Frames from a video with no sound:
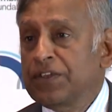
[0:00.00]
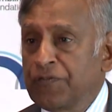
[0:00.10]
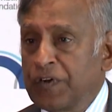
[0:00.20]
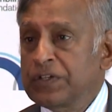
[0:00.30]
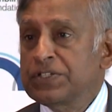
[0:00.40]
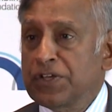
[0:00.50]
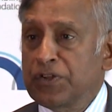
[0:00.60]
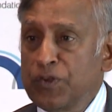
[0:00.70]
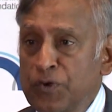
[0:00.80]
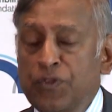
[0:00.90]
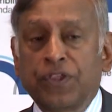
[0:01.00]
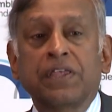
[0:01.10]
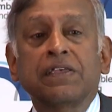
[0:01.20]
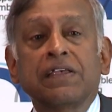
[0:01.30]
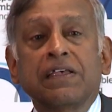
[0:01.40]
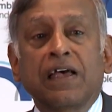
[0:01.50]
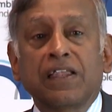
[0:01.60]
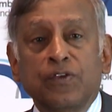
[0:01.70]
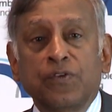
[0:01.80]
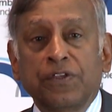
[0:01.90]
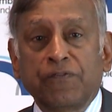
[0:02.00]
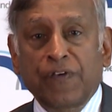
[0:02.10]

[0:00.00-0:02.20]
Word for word: this focus on youth and youth and